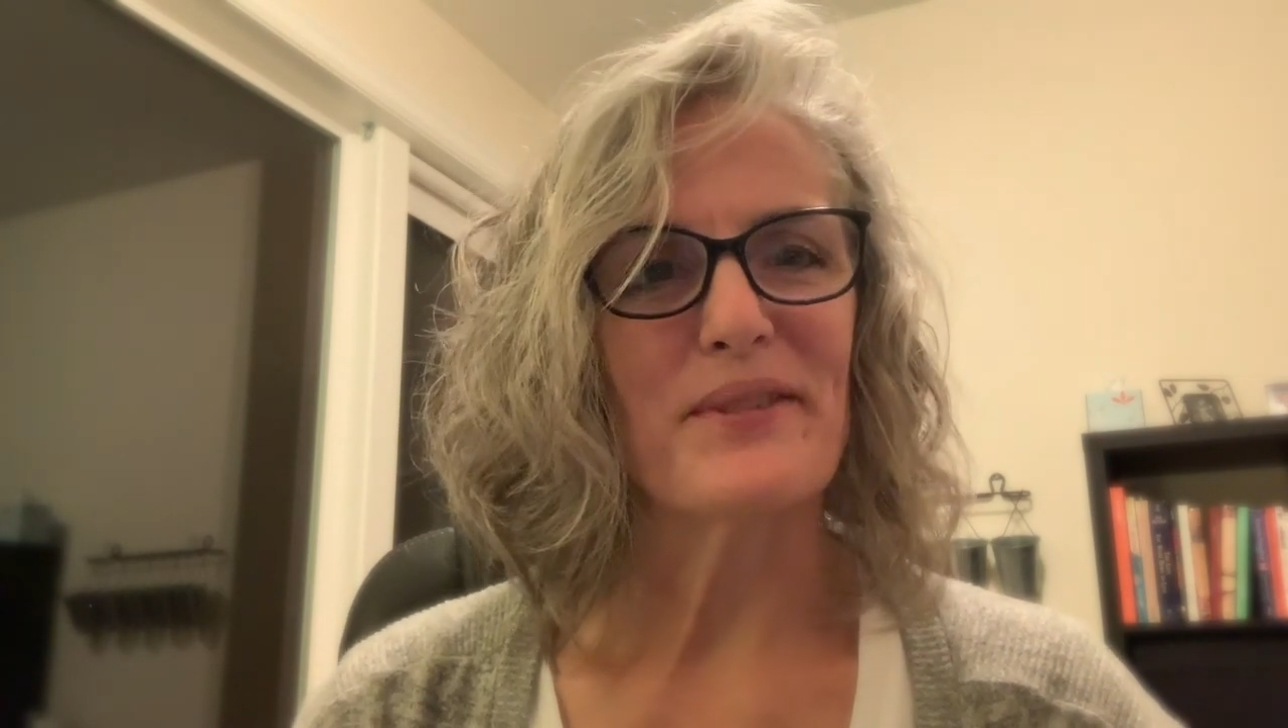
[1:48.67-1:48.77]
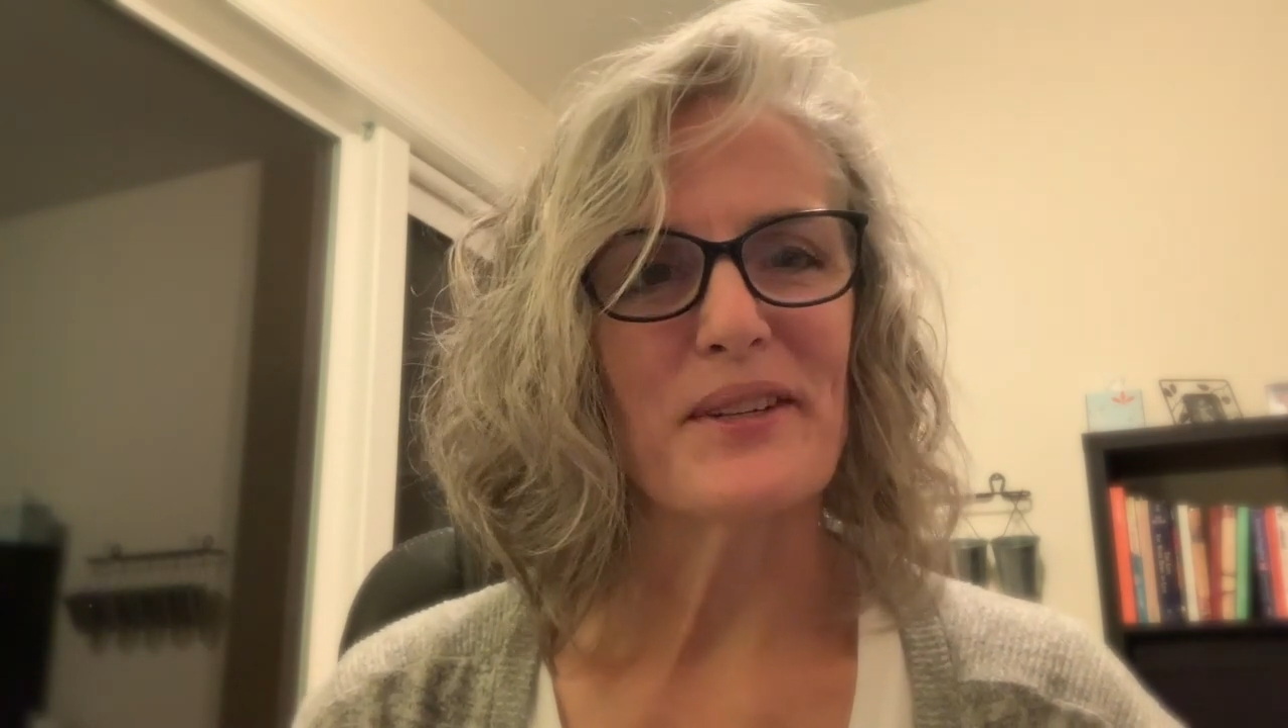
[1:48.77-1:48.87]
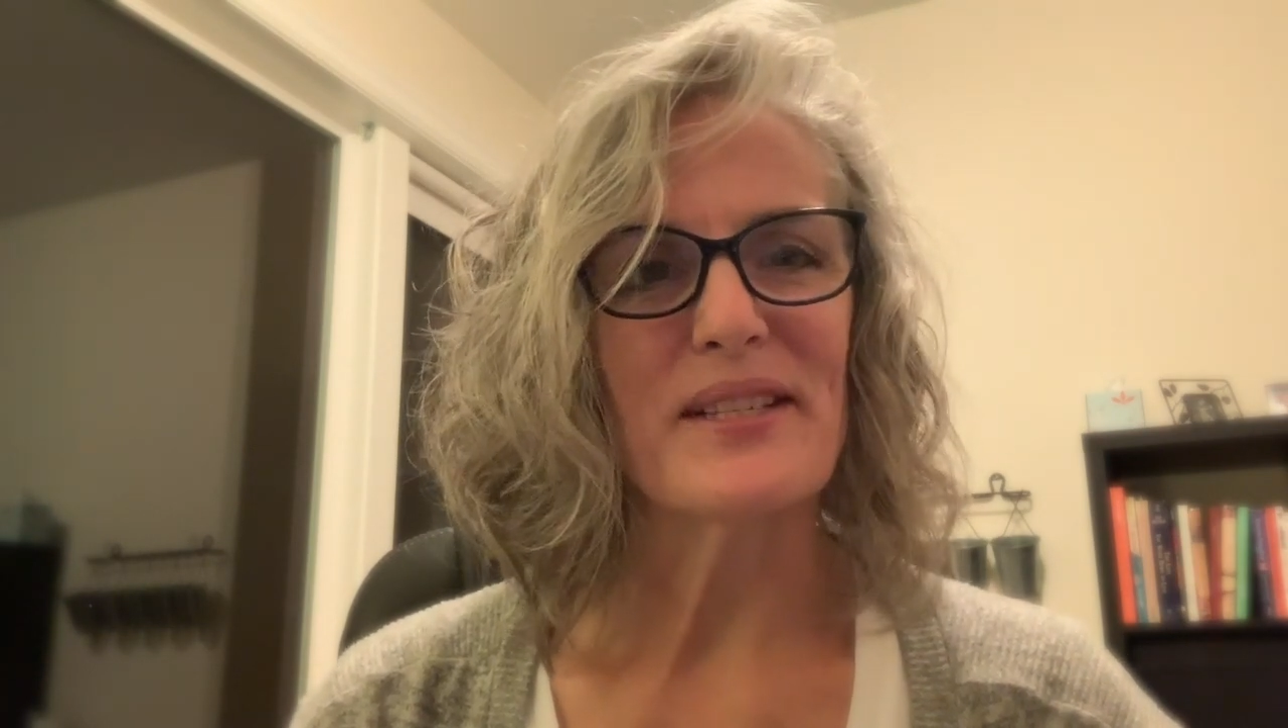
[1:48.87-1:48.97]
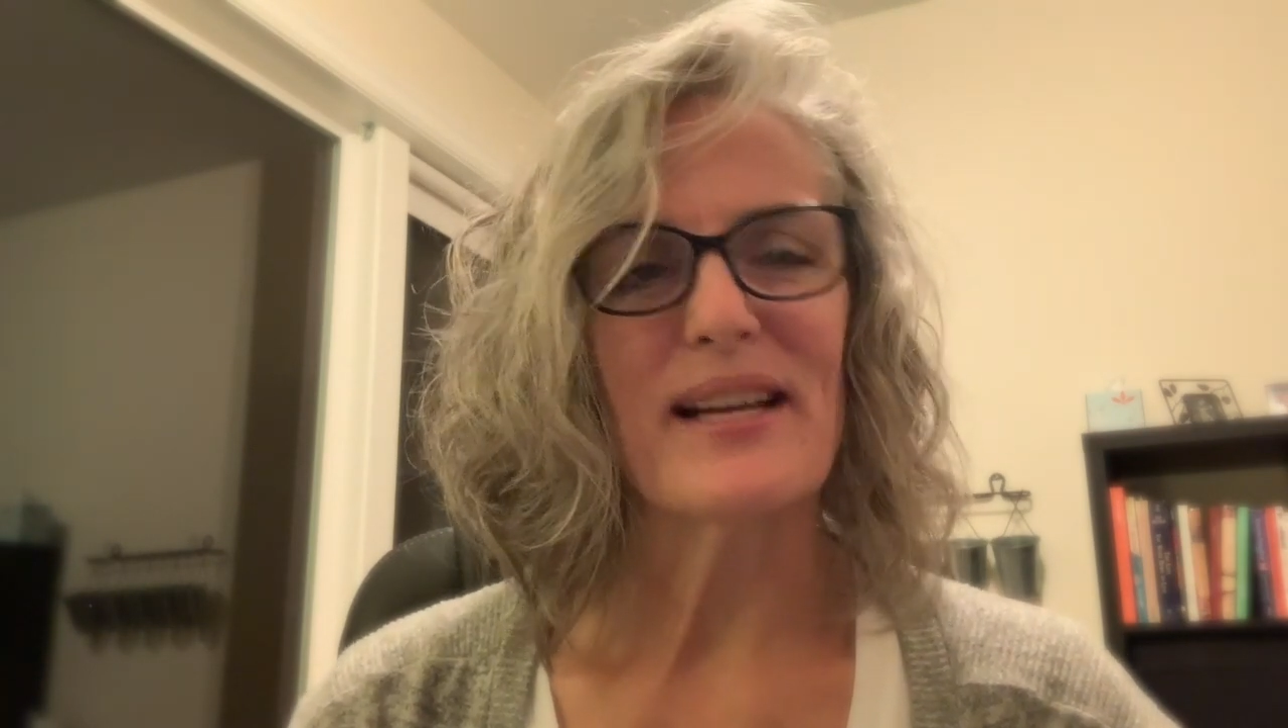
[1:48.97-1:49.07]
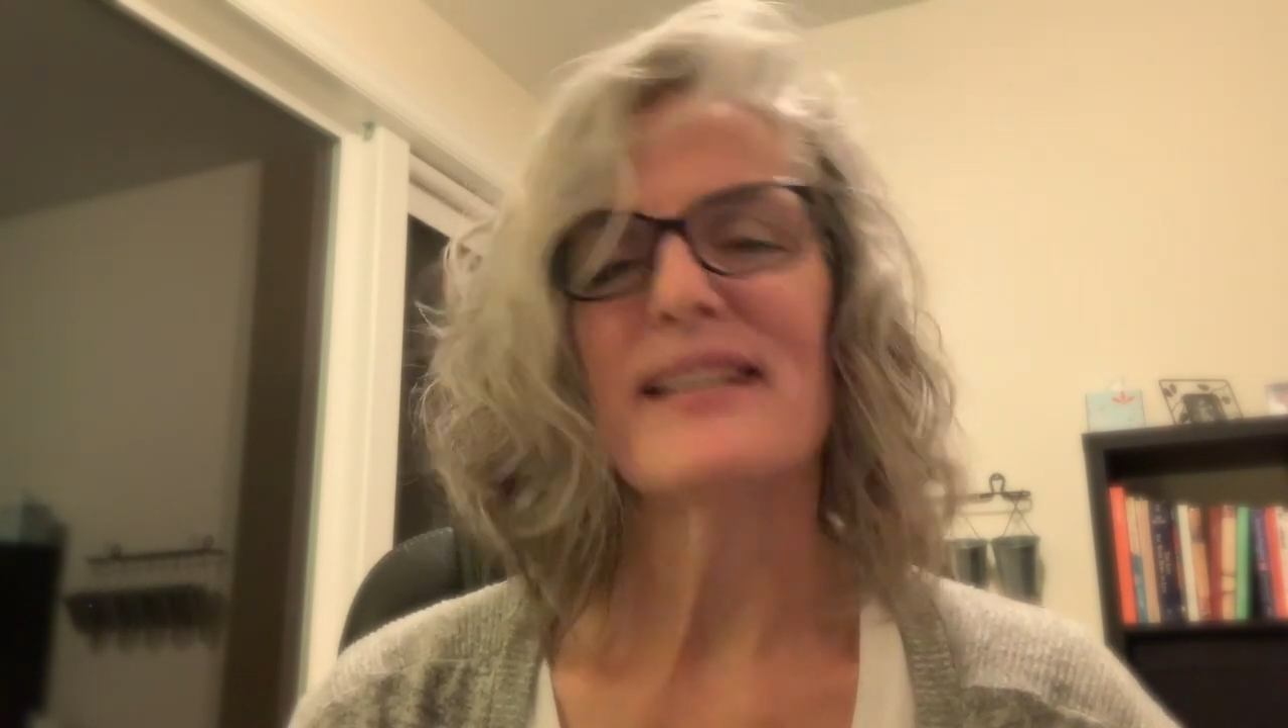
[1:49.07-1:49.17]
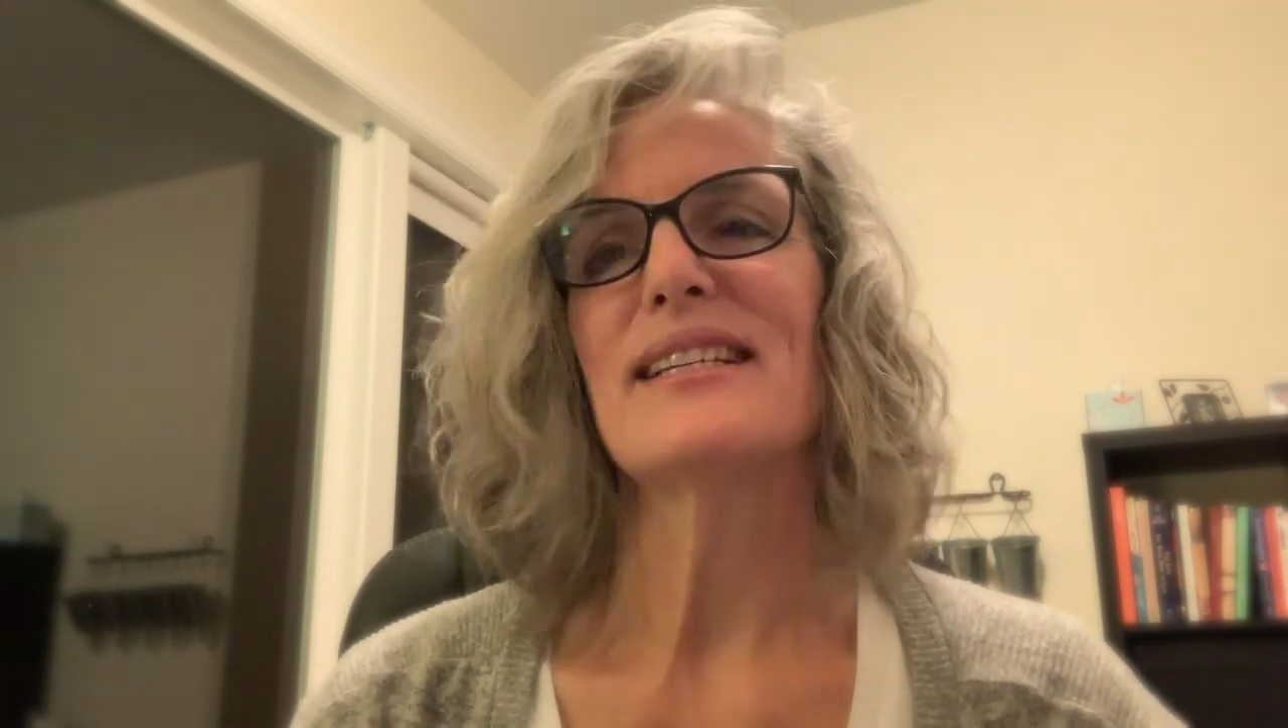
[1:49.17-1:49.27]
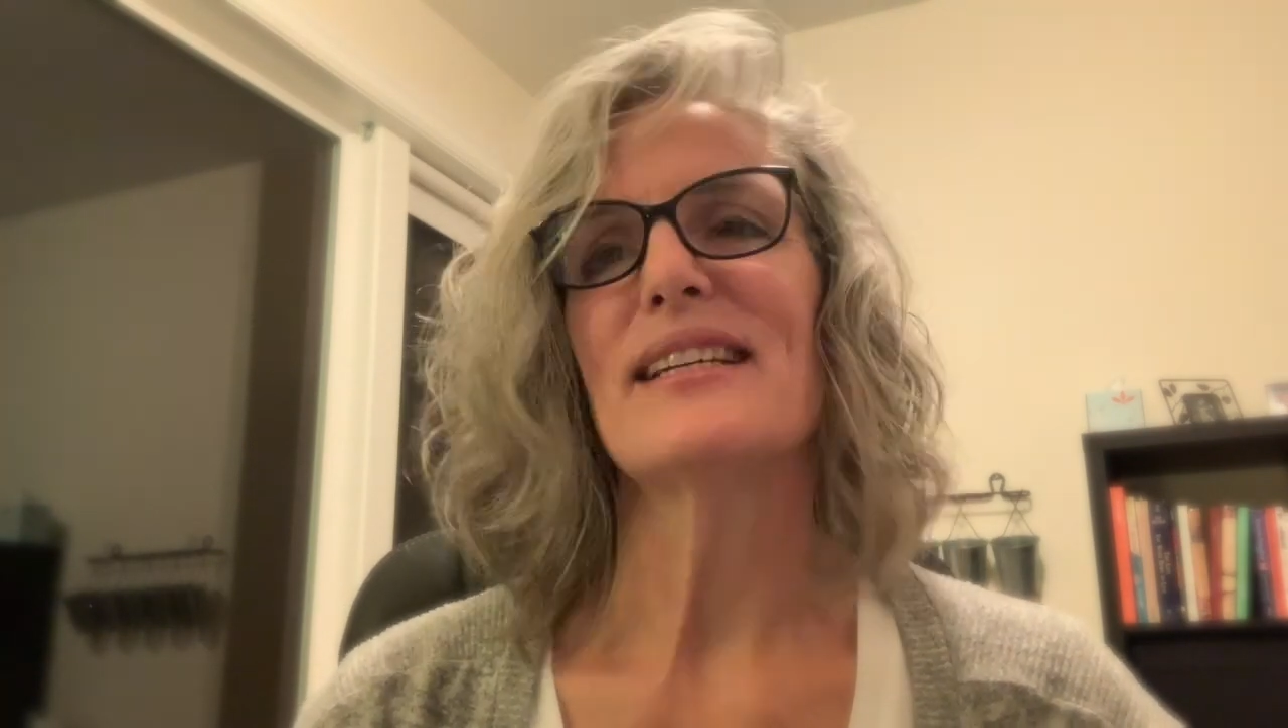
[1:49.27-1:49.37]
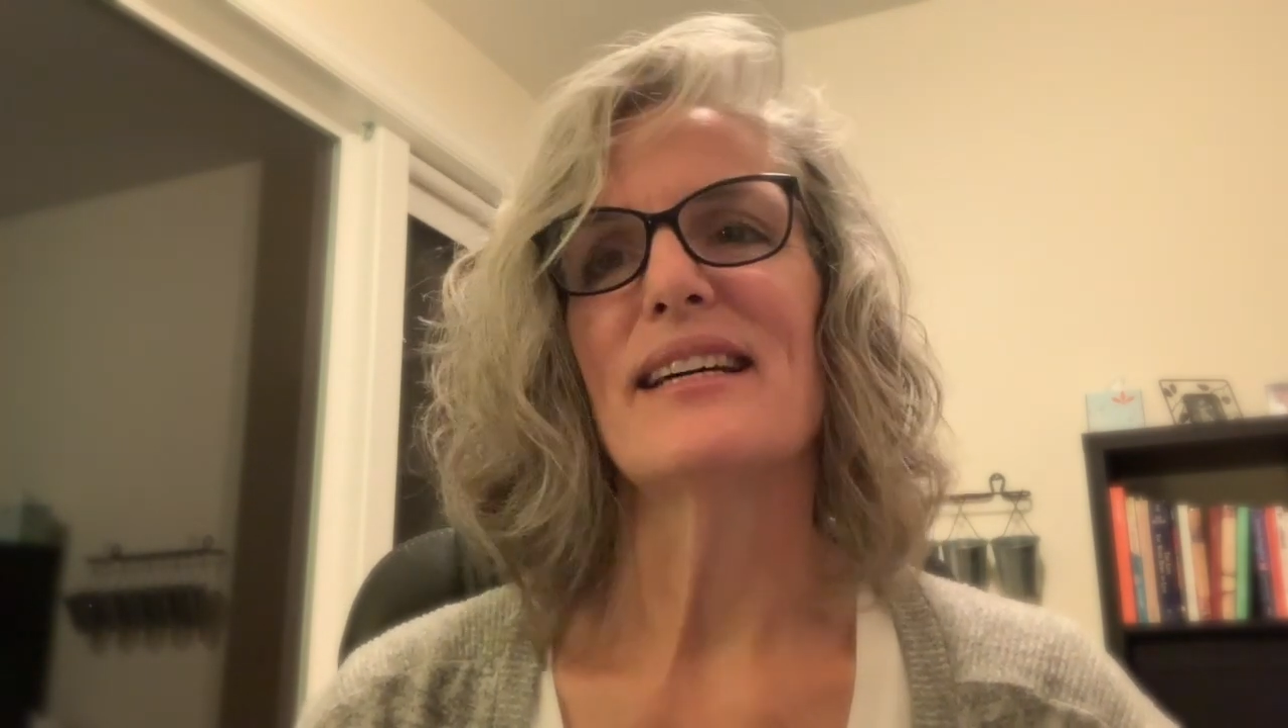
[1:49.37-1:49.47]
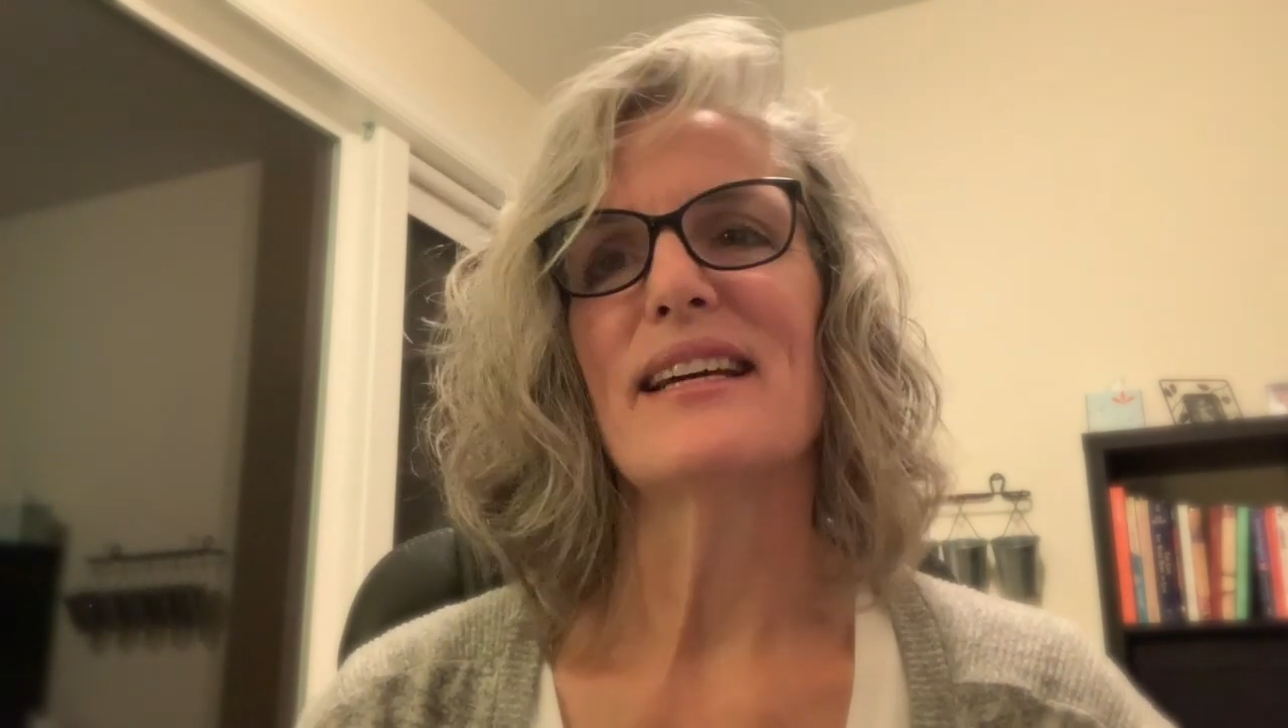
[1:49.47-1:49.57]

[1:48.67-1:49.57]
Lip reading: first idea.